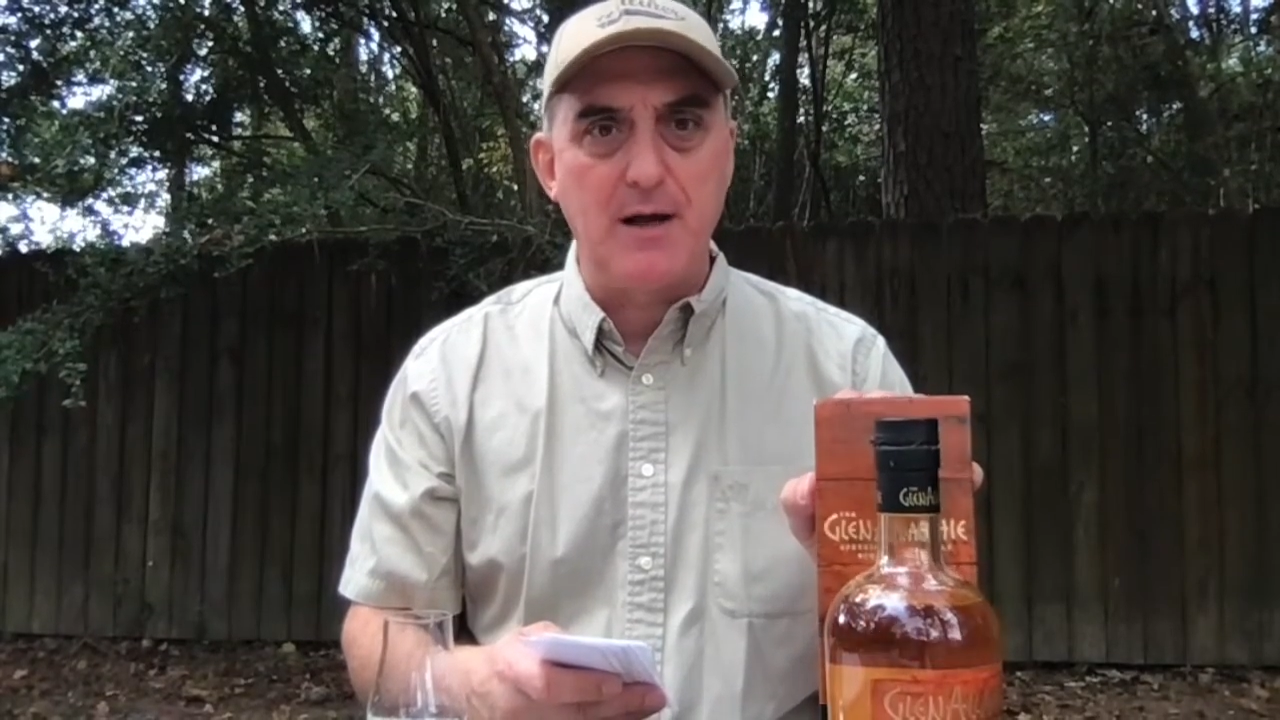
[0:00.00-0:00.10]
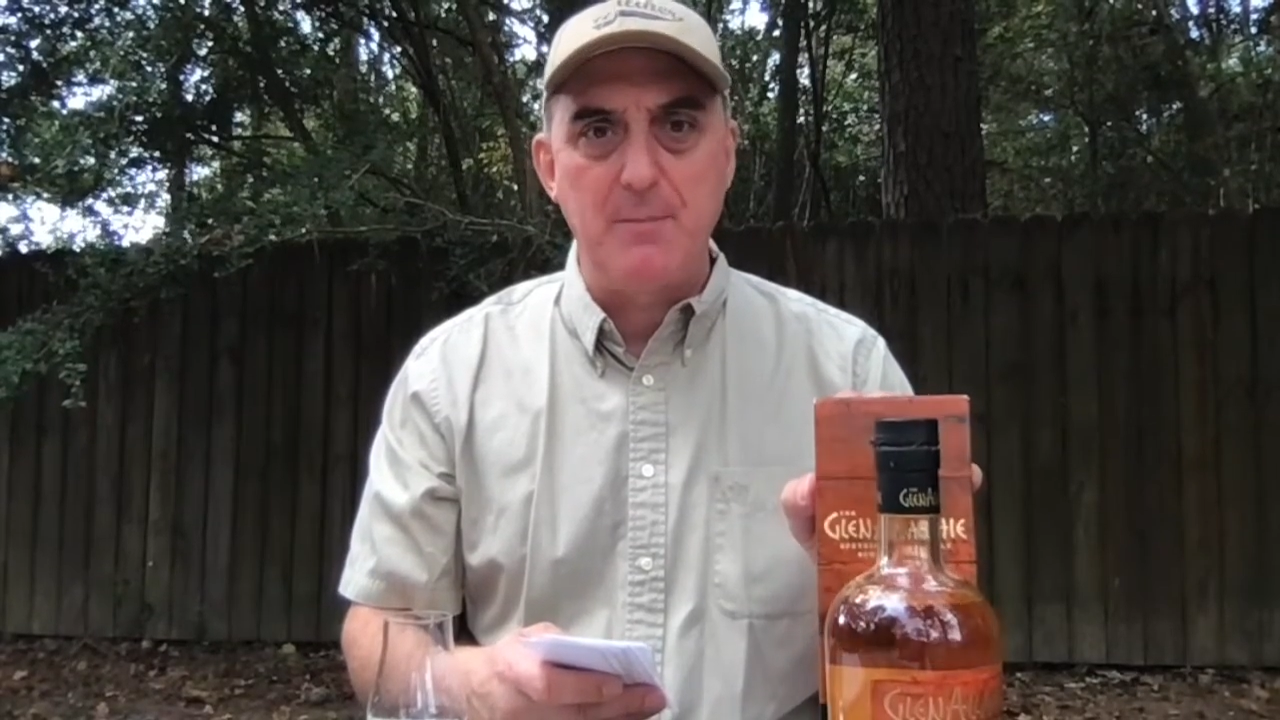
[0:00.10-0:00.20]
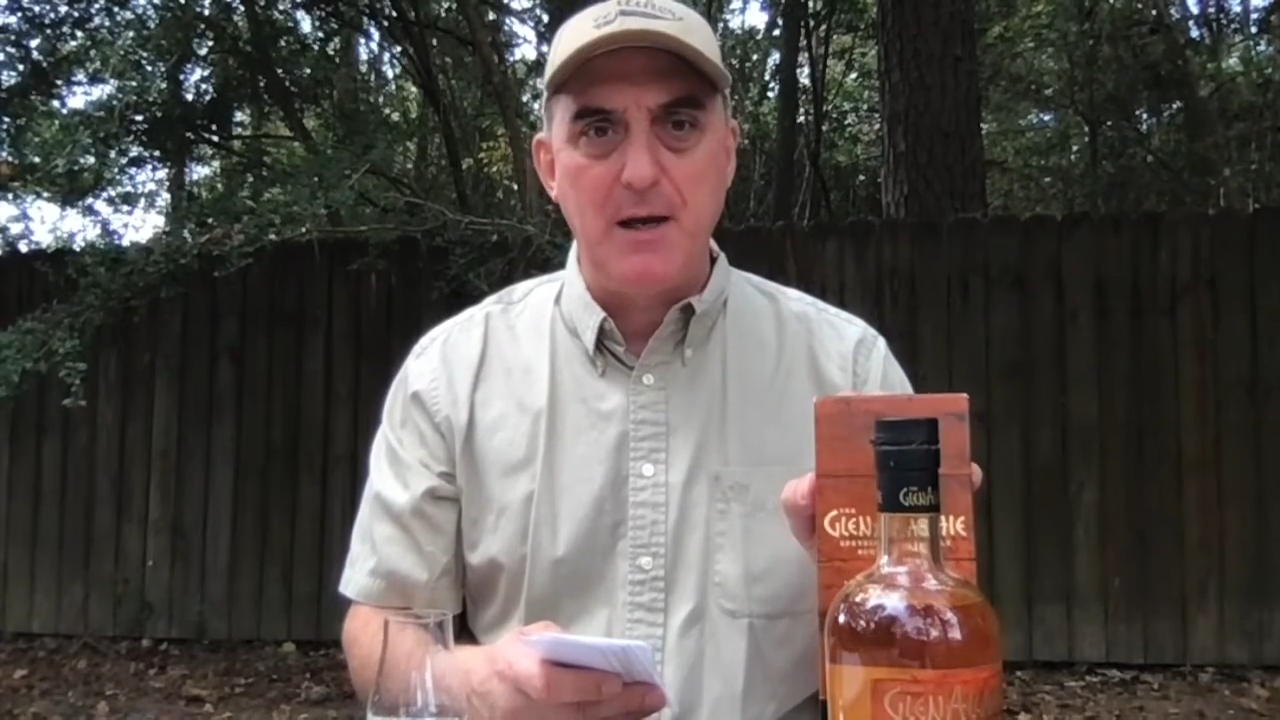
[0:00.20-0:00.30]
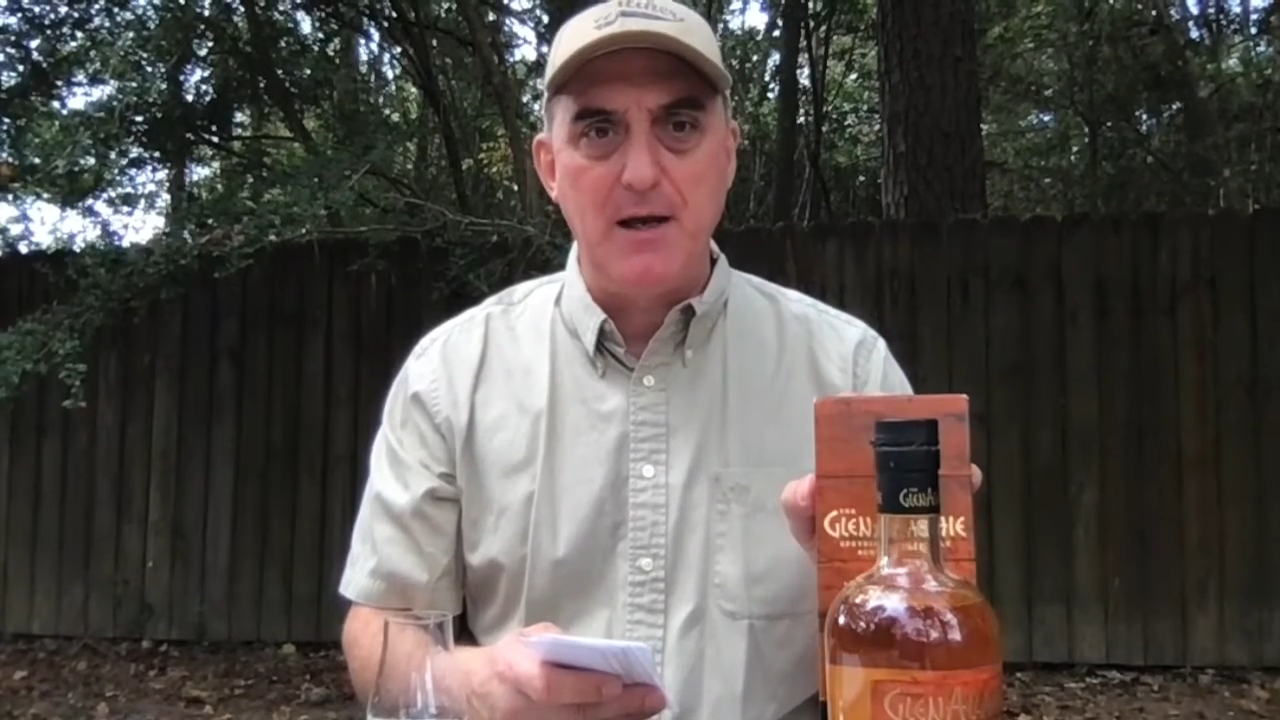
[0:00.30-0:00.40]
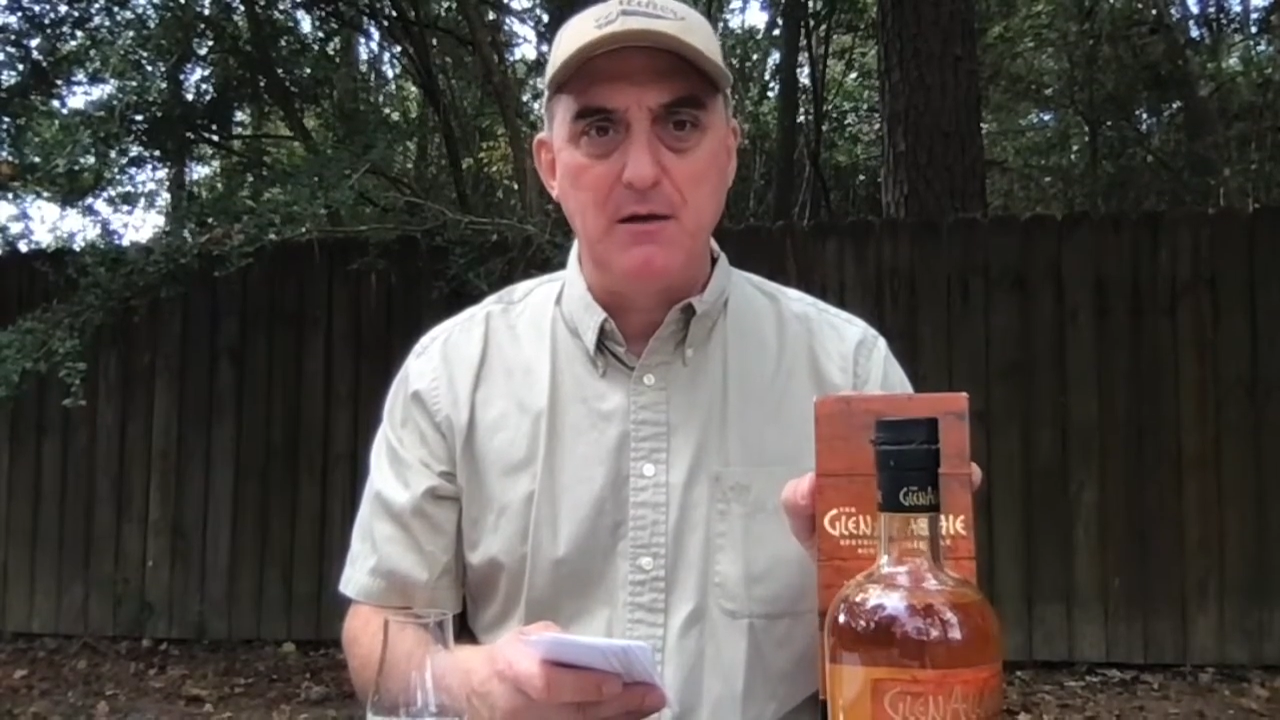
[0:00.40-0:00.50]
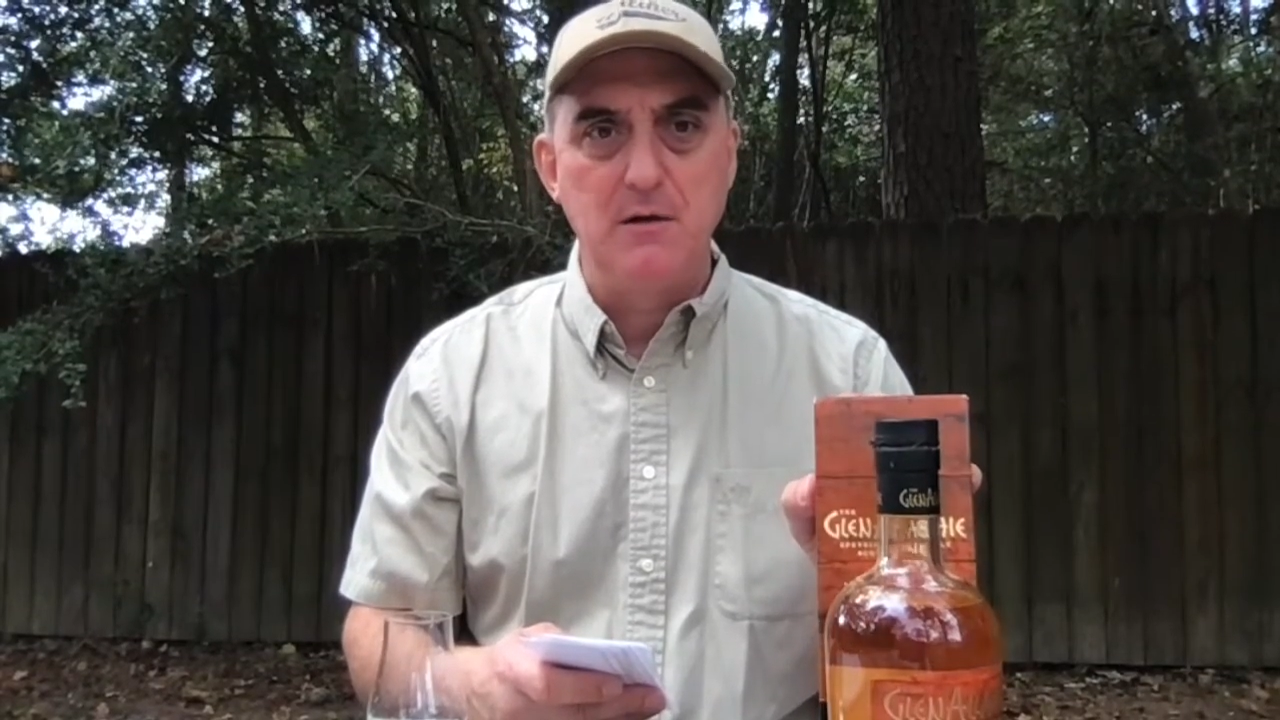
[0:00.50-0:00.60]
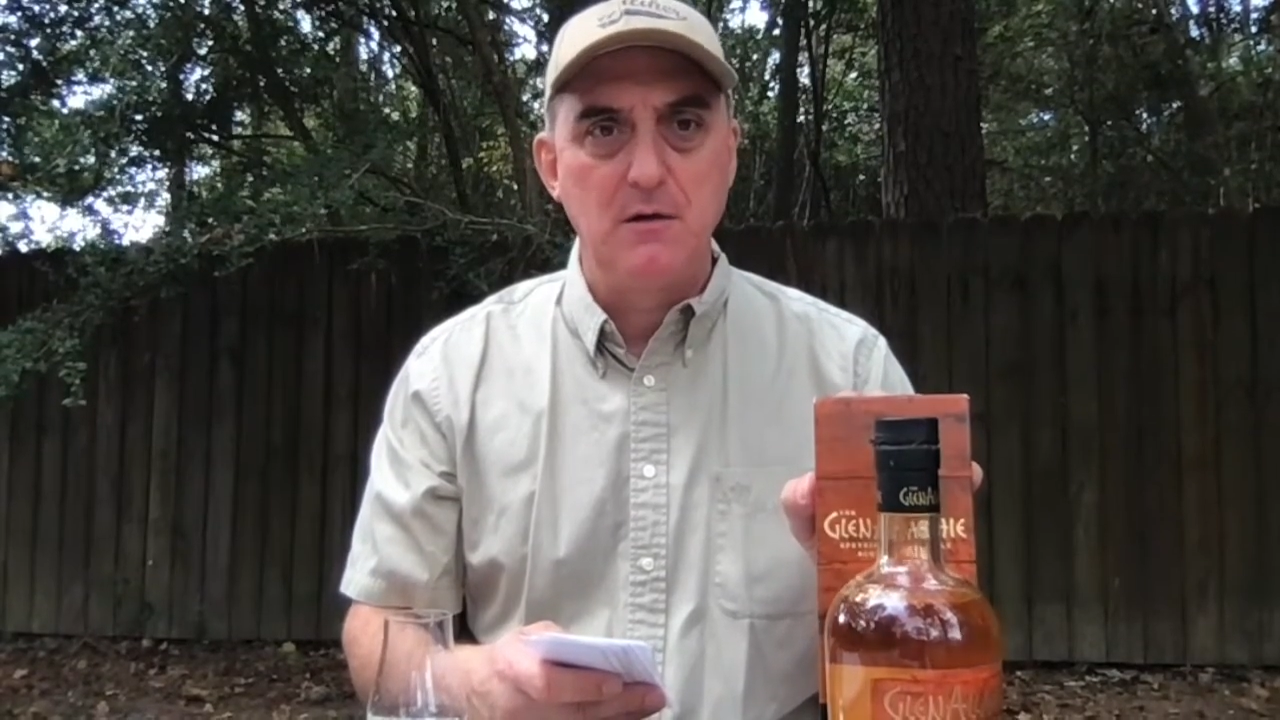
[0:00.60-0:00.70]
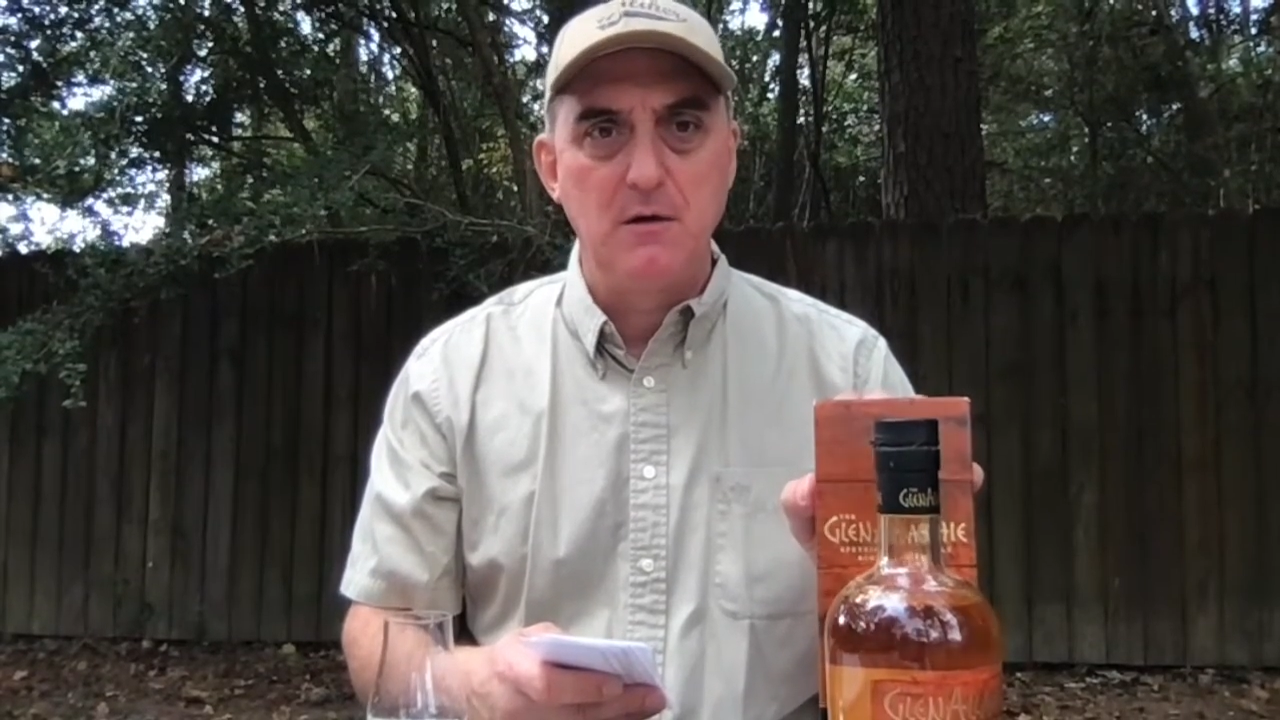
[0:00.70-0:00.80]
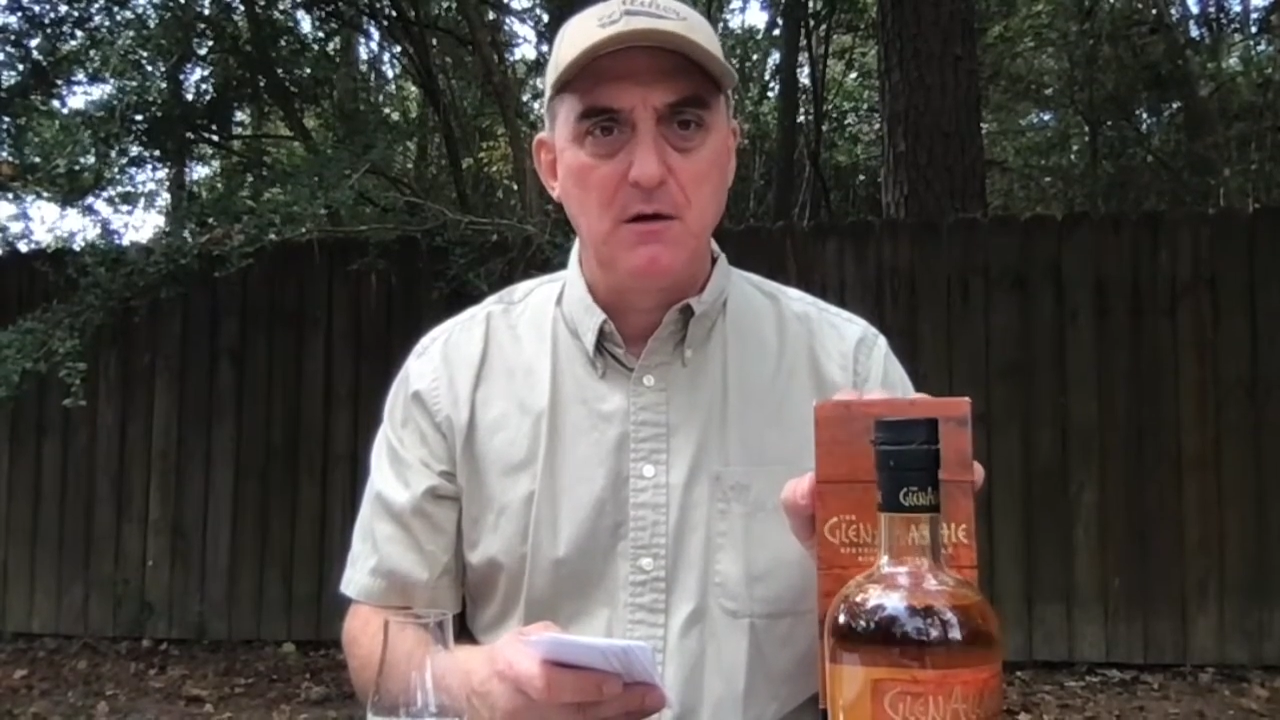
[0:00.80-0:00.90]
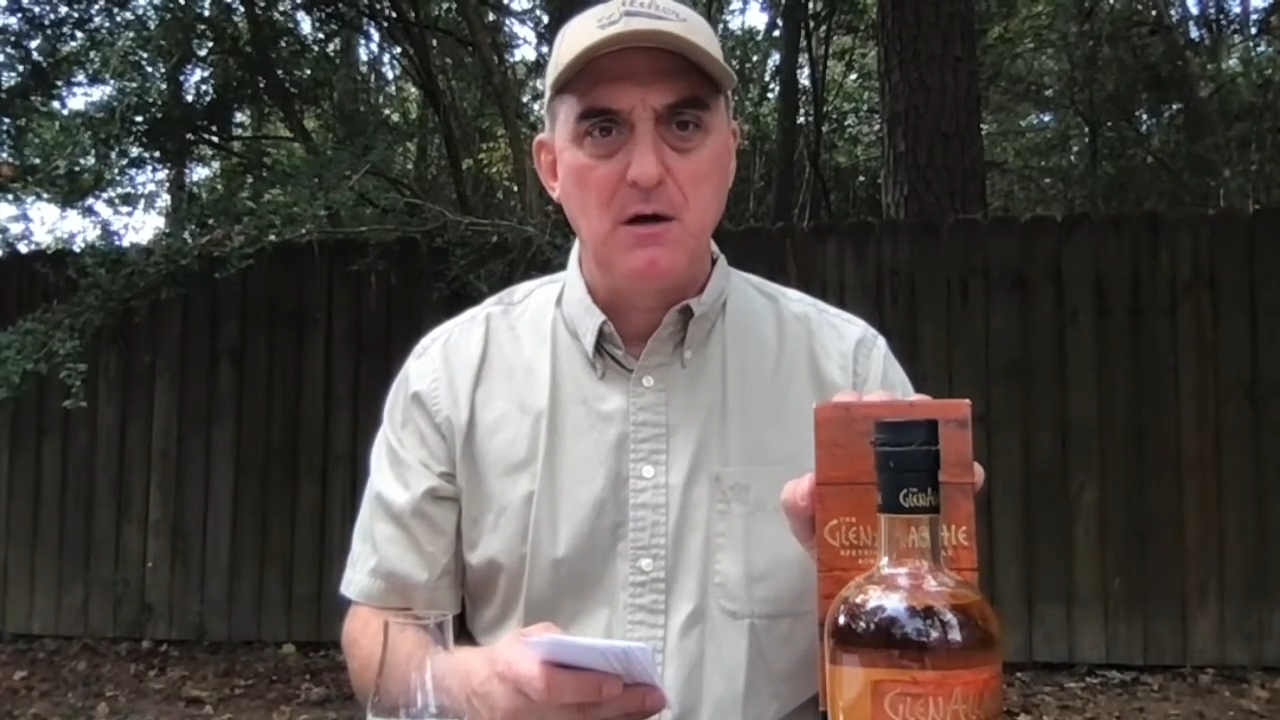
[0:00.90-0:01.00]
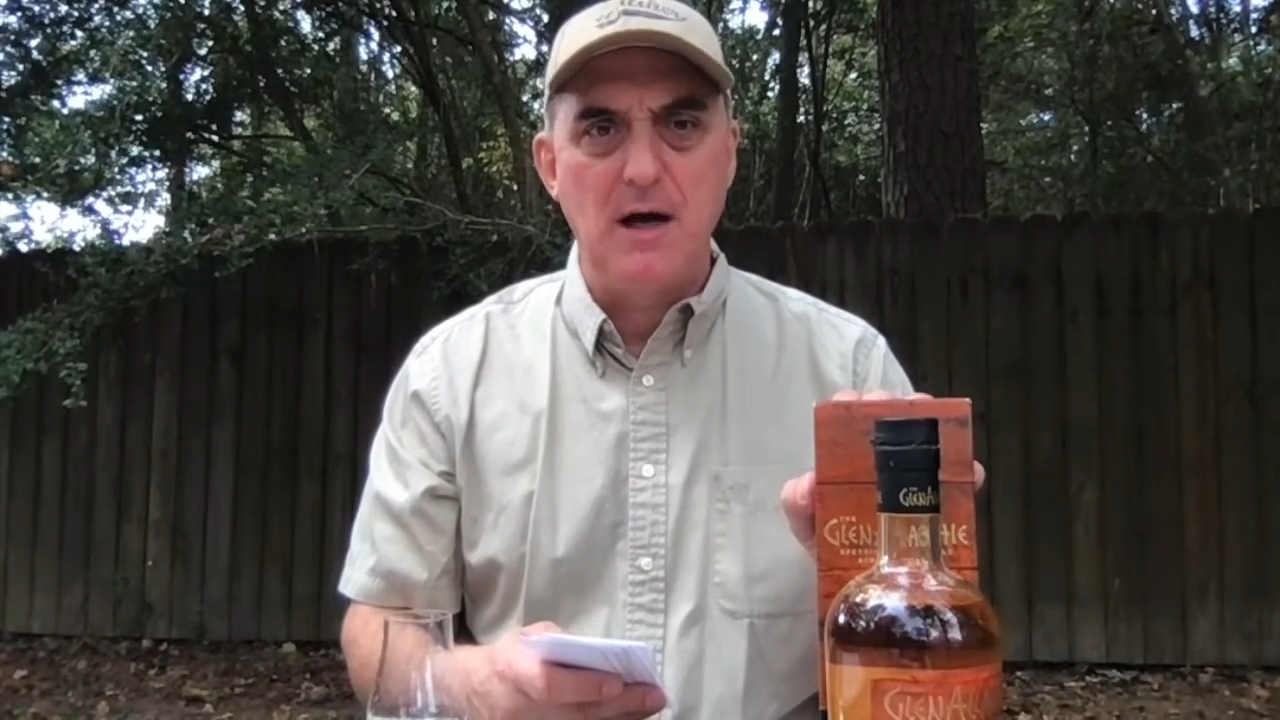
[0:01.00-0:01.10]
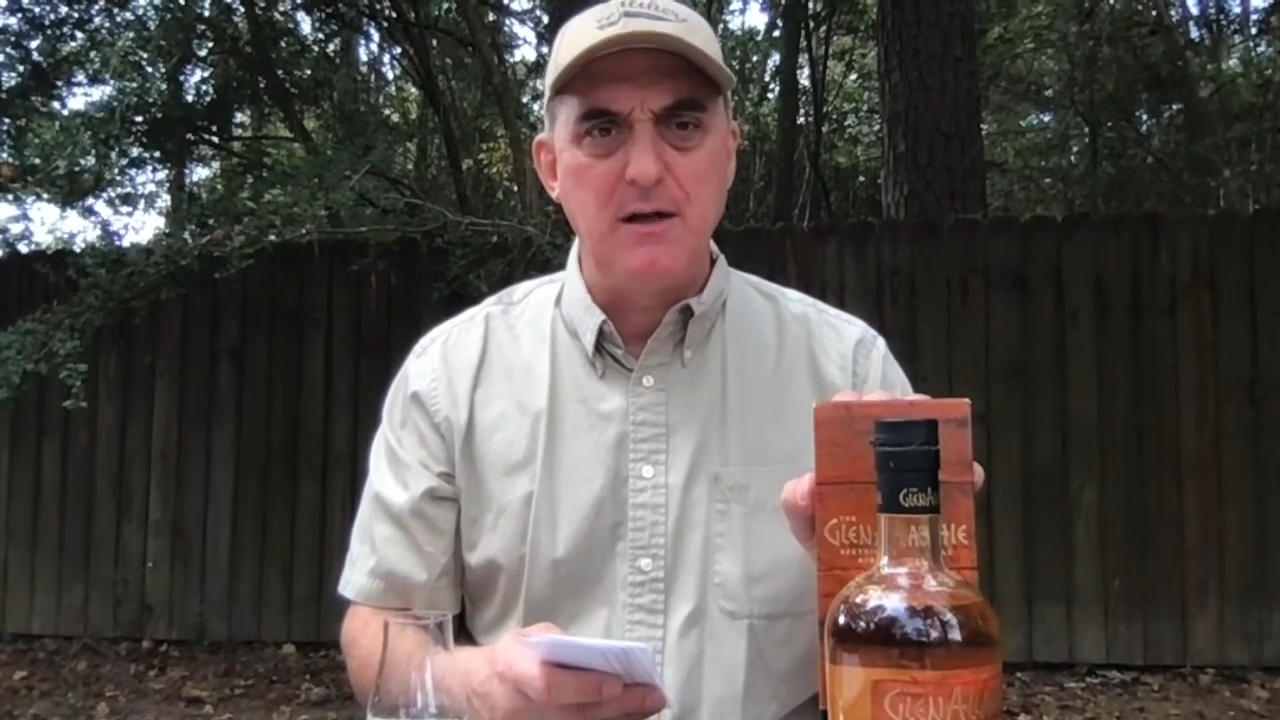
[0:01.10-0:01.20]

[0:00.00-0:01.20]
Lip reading: I